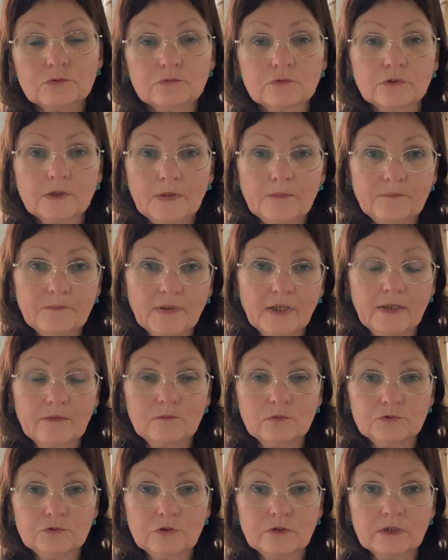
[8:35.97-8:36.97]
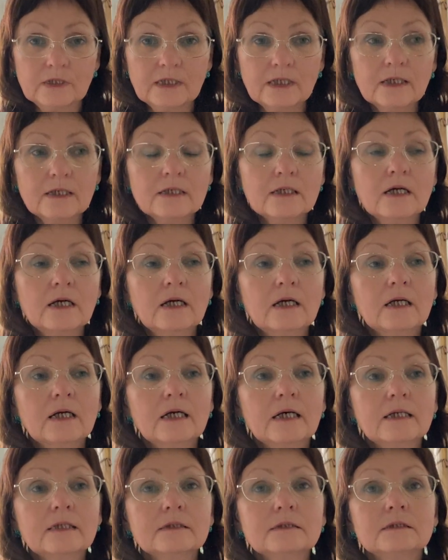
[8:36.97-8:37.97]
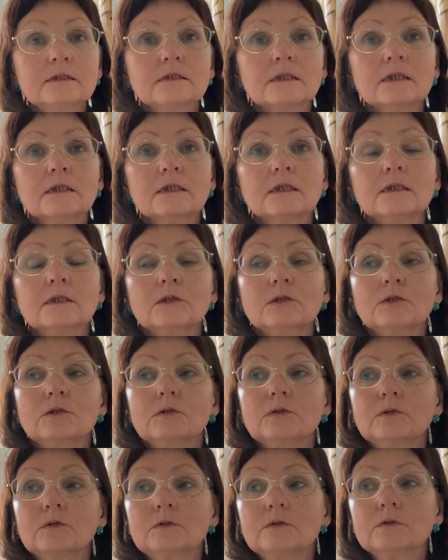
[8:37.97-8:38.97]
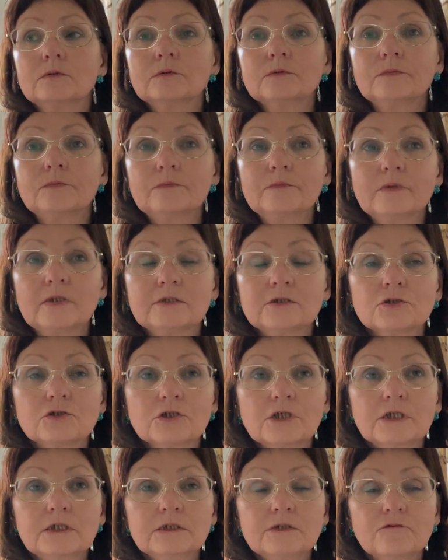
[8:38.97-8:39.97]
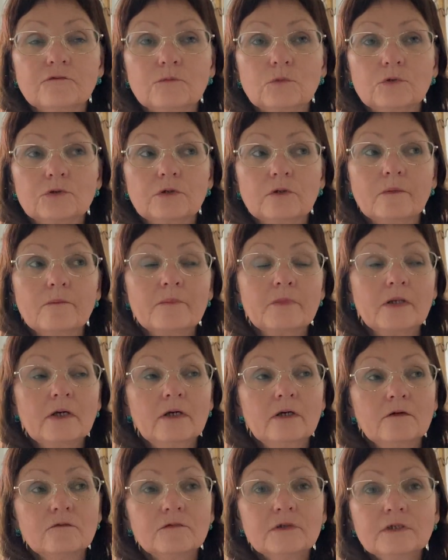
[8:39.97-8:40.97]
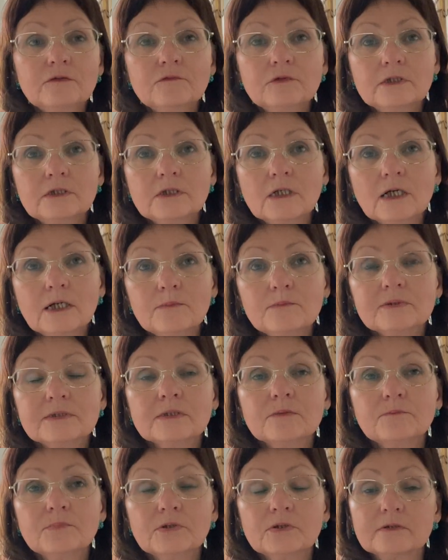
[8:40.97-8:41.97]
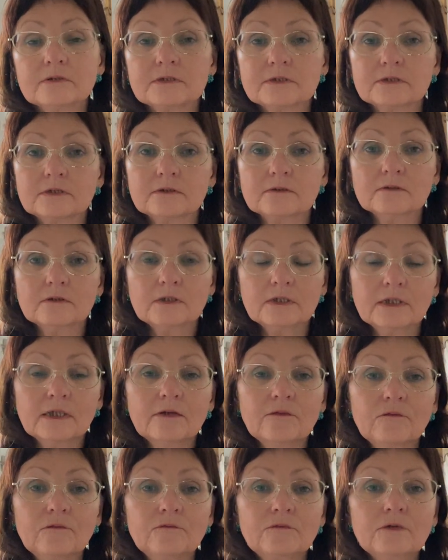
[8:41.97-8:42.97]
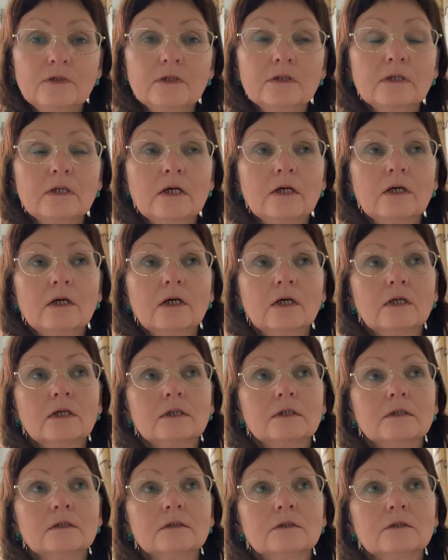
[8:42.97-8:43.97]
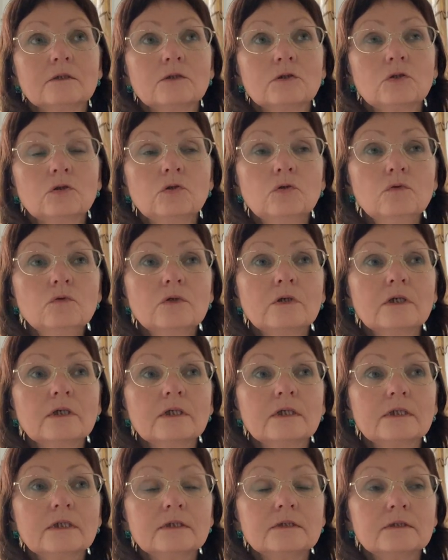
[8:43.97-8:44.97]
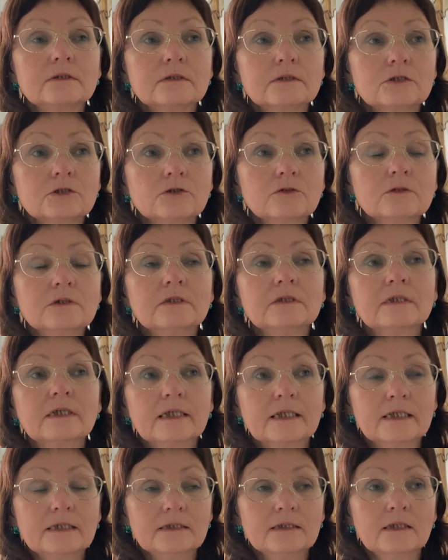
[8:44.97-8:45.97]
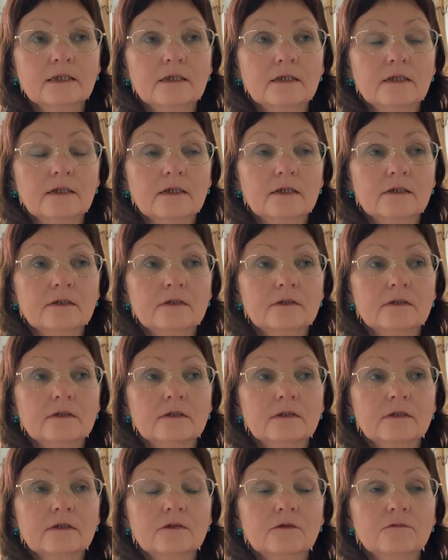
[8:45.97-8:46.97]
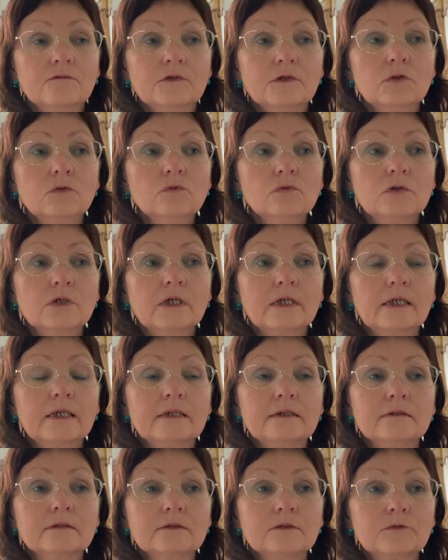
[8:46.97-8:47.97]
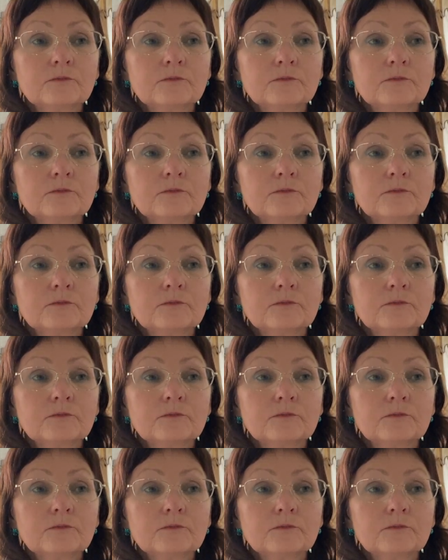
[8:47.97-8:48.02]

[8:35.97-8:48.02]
to compare model A and associative model. When we type the person, we look at certain criteria. We look at